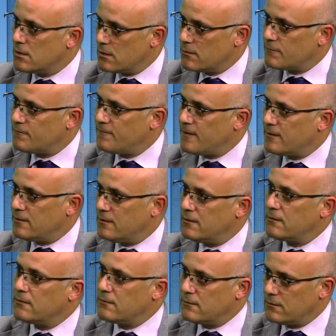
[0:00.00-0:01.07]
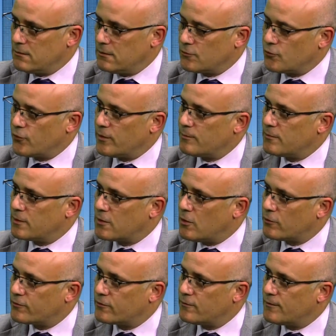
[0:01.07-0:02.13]
fund the trip, the
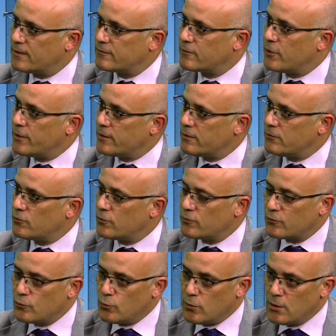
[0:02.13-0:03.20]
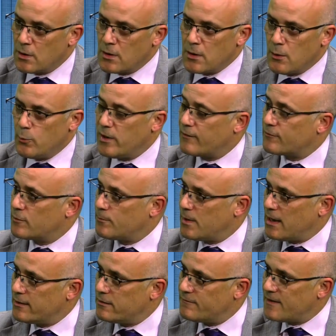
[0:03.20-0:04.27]
costs of us going into a school. We have to
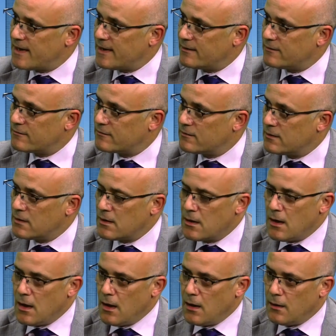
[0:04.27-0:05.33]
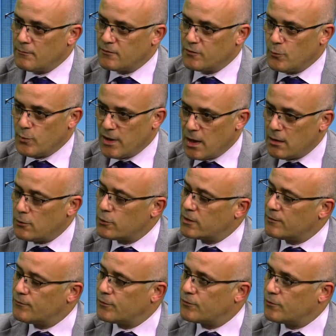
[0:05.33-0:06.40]
buy the vans. Um, so we are looking
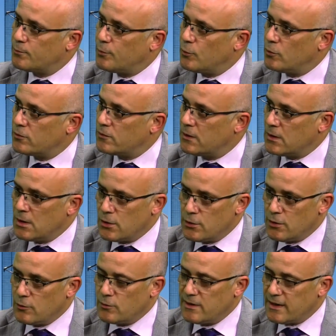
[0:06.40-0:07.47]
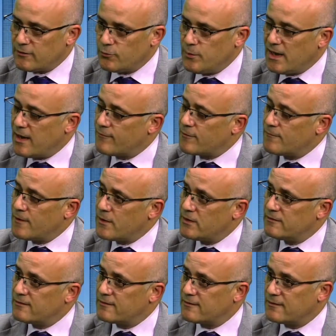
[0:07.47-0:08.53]
for support. You know, yes, we have a very
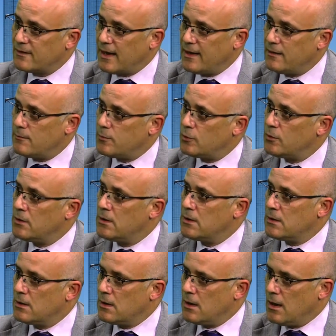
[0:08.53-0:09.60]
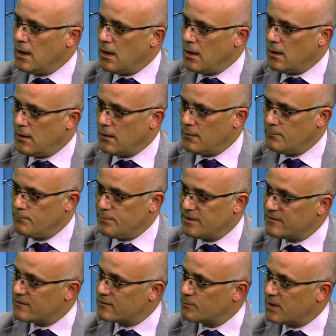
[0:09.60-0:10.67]
sustainable uh,
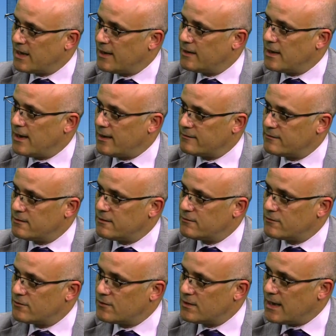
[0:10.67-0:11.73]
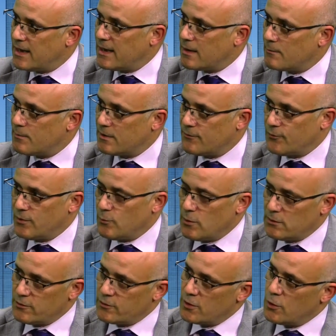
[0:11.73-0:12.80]
business plan as it is today. But if we
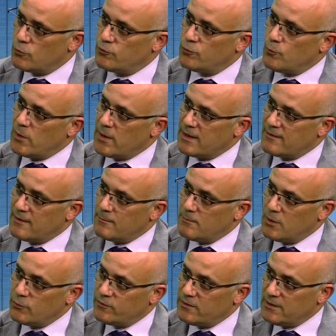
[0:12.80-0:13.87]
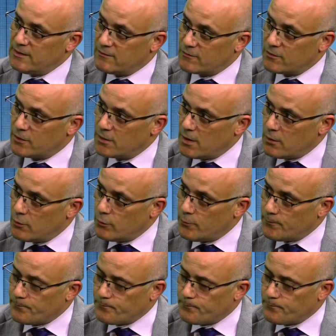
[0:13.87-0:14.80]
want to go to where I think MOSI needs to go,